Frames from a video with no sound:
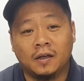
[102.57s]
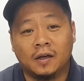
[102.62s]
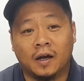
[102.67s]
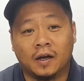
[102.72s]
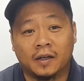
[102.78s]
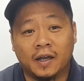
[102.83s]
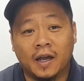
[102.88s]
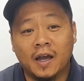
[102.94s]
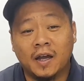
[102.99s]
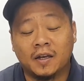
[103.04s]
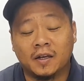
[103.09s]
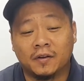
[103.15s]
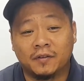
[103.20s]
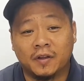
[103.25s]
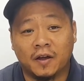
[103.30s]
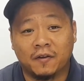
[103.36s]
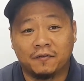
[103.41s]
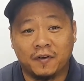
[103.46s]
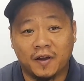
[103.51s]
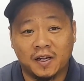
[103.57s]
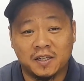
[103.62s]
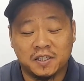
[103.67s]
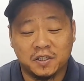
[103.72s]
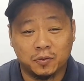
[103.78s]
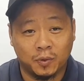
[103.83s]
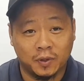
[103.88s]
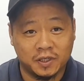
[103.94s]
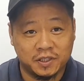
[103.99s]
Again, if that fan
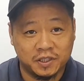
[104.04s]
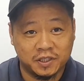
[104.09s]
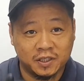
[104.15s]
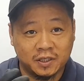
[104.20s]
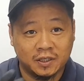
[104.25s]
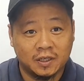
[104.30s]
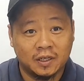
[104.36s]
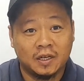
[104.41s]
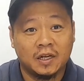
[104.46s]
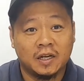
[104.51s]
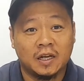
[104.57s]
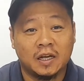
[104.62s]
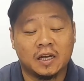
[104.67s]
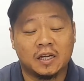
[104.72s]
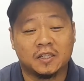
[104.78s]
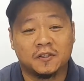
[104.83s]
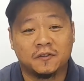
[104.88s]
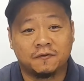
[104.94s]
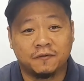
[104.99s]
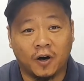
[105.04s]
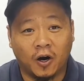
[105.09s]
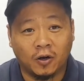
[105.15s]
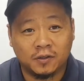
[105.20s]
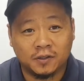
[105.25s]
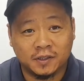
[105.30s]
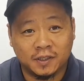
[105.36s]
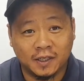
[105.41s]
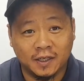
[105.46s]
switch is
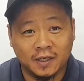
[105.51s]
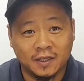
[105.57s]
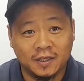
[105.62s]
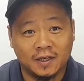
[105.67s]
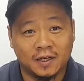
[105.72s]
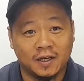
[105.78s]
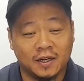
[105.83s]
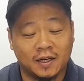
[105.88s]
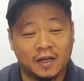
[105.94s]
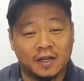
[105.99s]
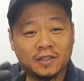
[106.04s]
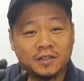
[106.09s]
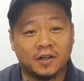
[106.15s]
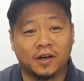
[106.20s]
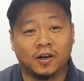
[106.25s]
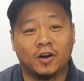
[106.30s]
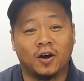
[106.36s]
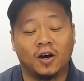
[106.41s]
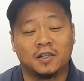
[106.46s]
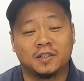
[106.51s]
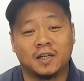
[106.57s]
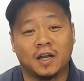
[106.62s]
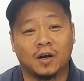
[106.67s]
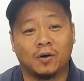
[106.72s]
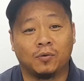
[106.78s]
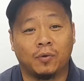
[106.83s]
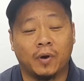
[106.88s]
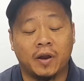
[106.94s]
faulty, it's going to cause
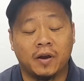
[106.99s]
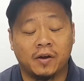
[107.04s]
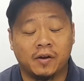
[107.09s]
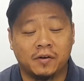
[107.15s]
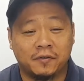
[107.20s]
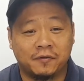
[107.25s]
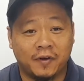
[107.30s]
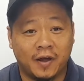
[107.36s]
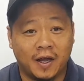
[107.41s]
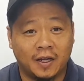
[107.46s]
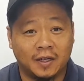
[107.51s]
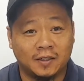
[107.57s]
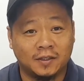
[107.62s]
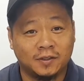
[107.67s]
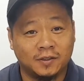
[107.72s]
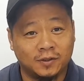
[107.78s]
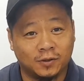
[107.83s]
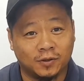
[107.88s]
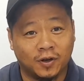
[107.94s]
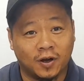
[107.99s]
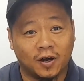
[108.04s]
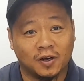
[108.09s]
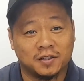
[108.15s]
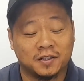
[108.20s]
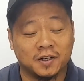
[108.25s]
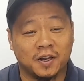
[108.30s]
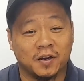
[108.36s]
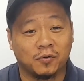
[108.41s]
that radiator fan to
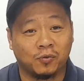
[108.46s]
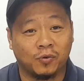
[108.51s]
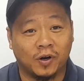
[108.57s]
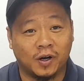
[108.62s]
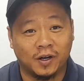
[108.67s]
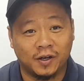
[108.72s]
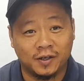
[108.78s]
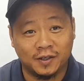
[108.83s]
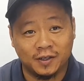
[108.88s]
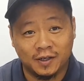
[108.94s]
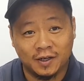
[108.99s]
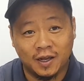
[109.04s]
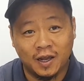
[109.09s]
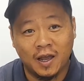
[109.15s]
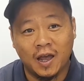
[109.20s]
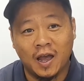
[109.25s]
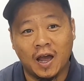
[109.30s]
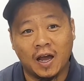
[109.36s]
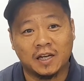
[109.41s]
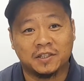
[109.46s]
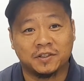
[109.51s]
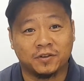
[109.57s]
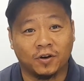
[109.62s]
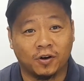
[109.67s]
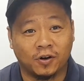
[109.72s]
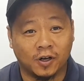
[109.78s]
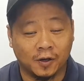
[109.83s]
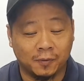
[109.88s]
constantly run at
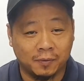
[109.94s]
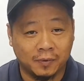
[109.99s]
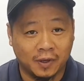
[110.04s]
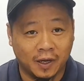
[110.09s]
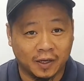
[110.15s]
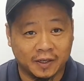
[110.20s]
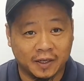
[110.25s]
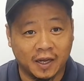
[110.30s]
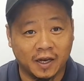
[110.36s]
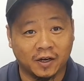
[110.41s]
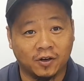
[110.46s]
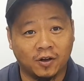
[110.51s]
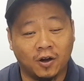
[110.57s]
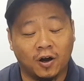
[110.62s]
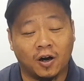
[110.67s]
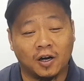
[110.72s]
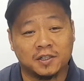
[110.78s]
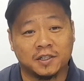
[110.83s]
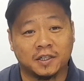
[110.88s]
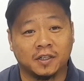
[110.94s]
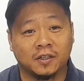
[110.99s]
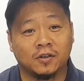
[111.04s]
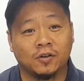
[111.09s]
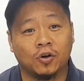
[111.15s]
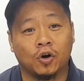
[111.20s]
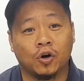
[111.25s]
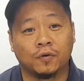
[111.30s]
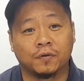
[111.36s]
startup, again
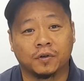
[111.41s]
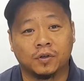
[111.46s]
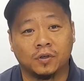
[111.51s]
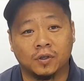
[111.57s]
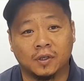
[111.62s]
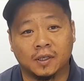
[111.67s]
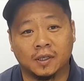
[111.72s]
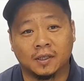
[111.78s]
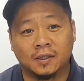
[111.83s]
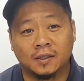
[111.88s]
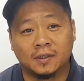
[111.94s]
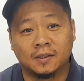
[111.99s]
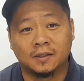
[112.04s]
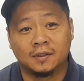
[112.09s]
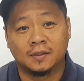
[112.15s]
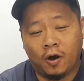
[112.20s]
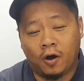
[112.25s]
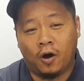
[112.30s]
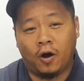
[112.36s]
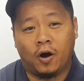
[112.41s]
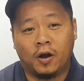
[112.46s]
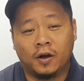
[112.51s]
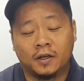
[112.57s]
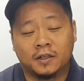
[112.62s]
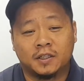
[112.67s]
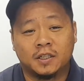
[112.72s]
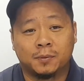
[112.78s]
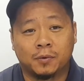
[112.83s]
causing overcooling. On
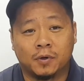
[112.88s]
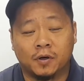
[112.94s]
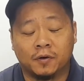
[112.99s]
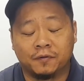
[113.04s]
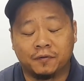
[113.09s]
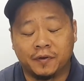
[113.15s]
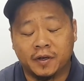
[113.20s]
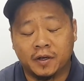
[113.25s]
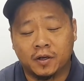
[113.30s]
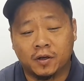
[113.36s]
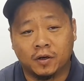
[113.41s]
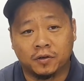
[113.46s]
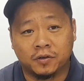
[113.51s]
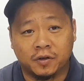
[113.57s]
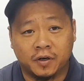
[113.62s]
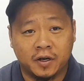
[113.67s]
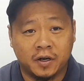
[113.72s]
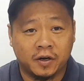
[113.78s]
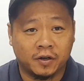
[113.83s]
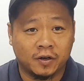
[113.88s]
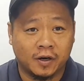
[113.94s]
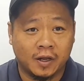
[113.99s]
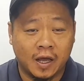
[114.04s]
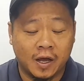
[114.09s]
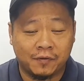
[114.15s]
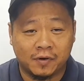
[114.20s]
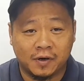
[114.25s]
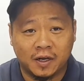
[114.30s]
a typical vehicle, you're either going to
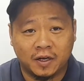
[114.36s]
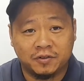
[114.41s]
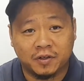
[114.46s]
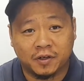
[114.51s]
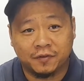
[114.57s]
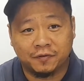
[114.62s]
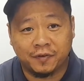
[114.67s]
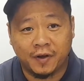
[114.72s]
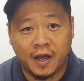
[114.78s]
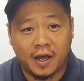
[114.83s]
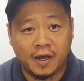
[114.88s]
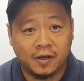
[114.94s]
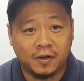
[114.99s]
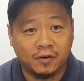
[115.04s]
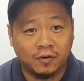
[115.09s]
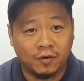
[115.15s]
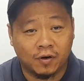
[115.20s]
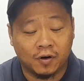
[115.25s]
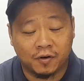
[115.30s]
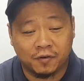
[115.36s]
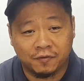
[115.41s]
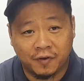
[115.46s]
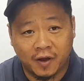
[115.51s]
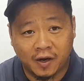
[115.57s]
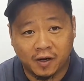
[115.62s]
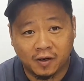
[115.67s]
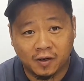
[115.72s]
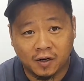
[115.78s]
have an electric fan or a
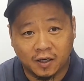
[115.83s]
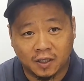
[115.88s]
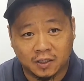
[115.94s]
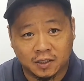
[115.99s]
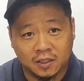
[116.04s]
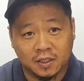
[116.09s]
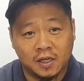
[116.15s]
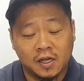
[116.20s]
fan clutch.